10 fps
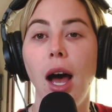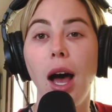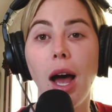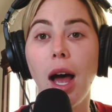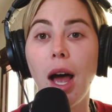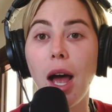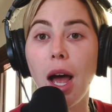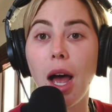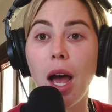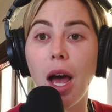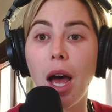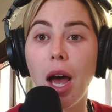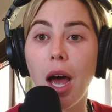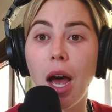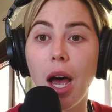
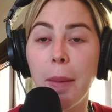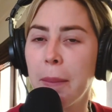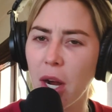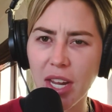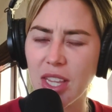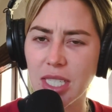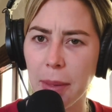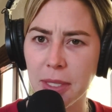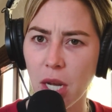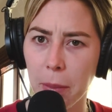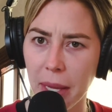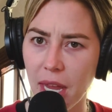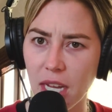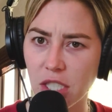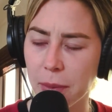market this episode,
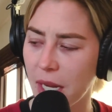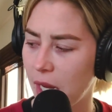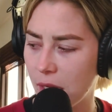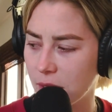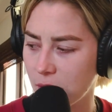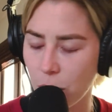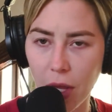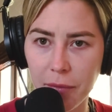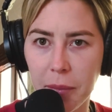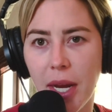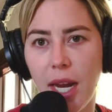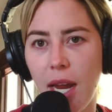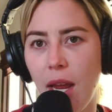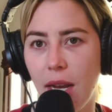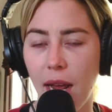bitch, because you love me
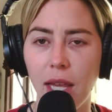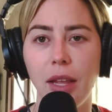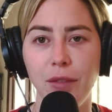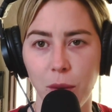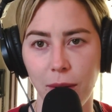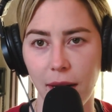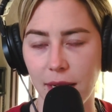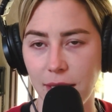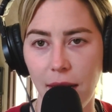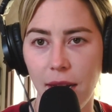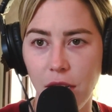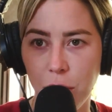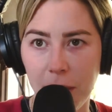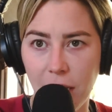and I love you guys and you'll be